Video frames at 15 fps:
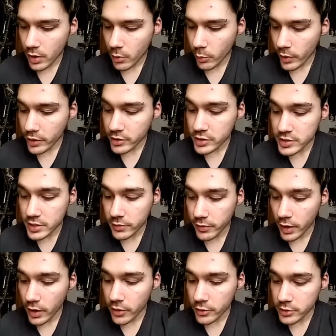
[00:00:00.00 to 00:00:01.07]
Awareness of
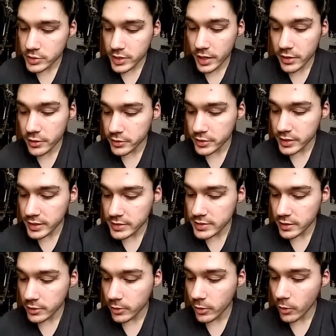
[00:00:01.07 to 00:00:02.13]
others and their needs
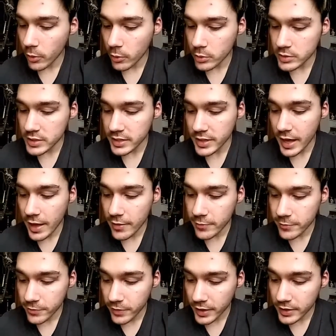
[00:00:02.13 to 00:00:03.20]
and goals and
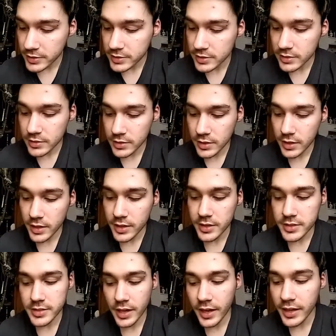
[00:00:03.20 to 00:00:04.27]
effect
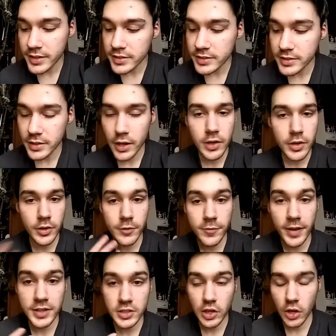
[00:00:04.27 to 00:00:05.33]
is heightened.
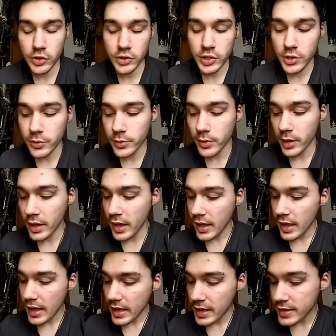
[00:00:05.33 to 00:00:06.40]
Effect on you
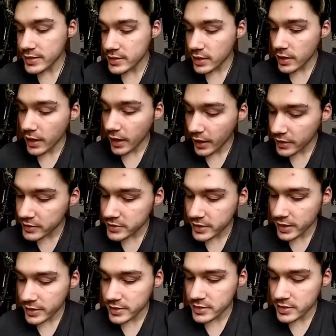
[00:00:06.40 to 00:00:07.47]
is heightened
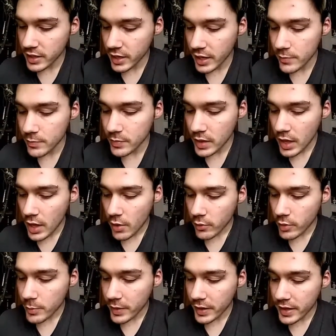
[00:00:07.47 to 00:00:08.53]
at this time.
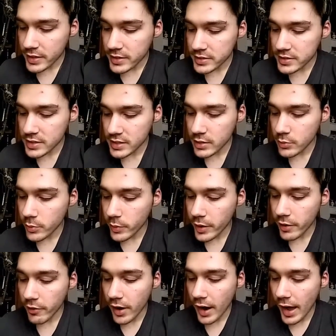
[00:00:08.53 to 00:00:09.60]
We begin to see
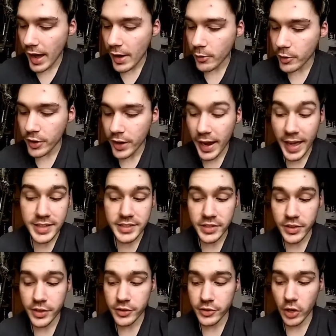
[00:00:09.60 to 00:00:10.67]
where our and
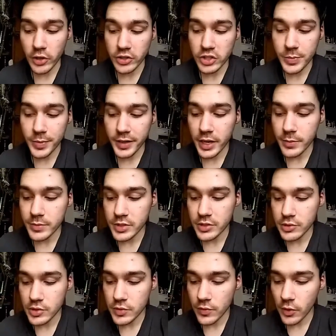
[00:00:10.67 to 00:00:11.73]
their knowledge becomes
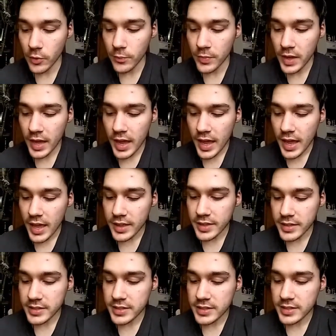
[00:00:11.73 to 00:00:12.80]
useful, and
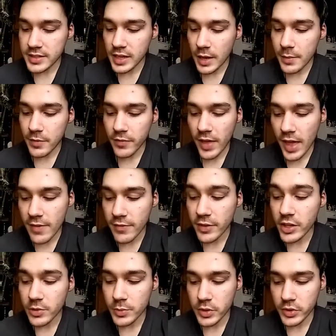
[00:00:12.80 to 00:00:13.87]
this is a time of heavy
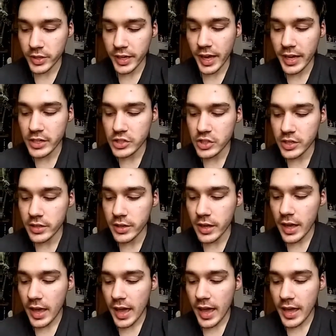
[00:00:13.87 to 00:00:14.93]
communication
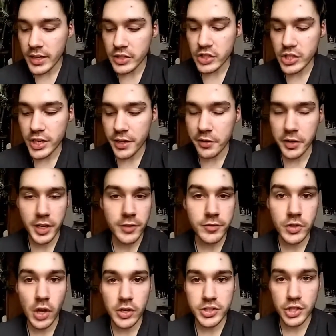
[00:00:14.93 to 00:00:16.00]
and sharing of
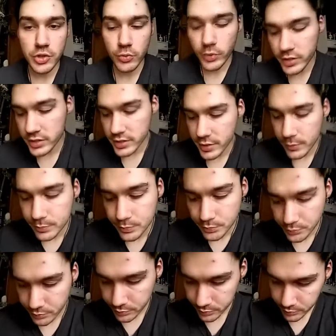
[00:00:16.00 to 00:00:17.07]
knowledge and wisdom.
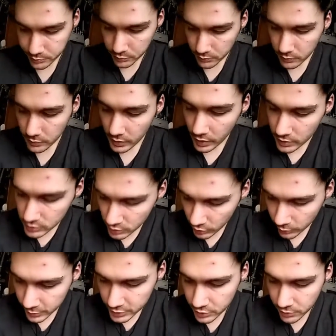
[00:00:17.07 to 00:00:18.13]
So the
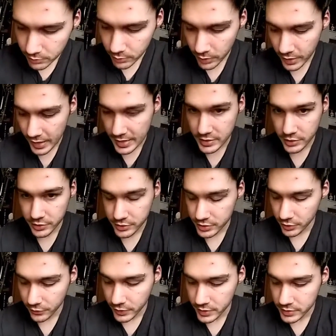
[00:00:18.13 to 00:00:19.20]
question you want to ask
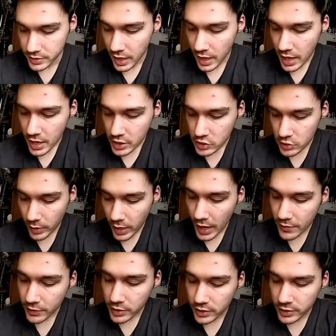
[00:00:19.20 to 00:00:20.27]
yourself is, do I
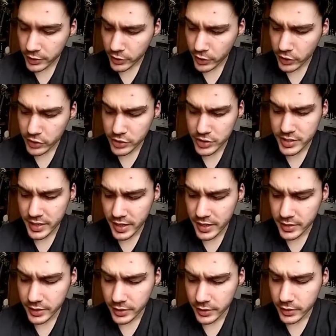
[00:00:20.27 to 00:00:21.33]
have a clear
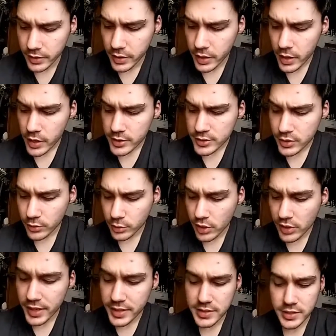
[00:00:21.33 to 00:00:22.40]
understanding? So
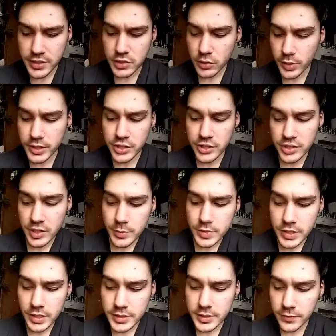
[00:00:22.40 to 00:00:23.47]
look at situations
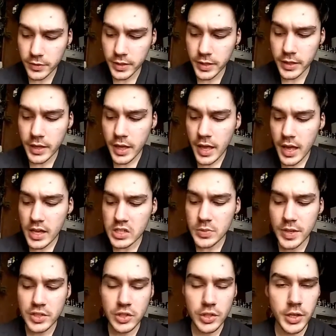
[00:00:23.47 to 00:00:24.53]
objectively,
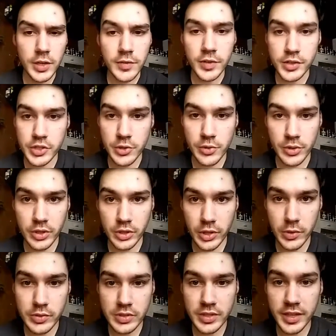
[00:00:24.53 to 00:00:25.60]
especially if you're too
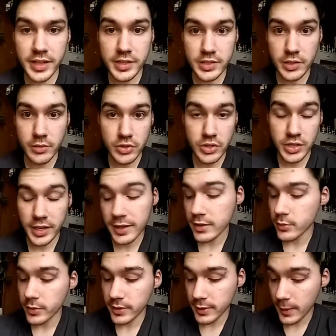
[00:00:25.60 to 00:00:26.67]
closely
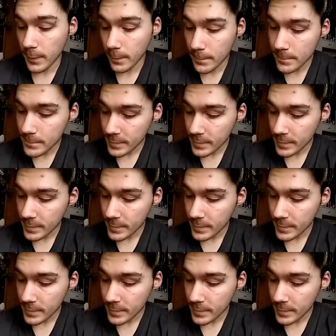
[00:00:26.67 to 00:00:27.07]
associated with them.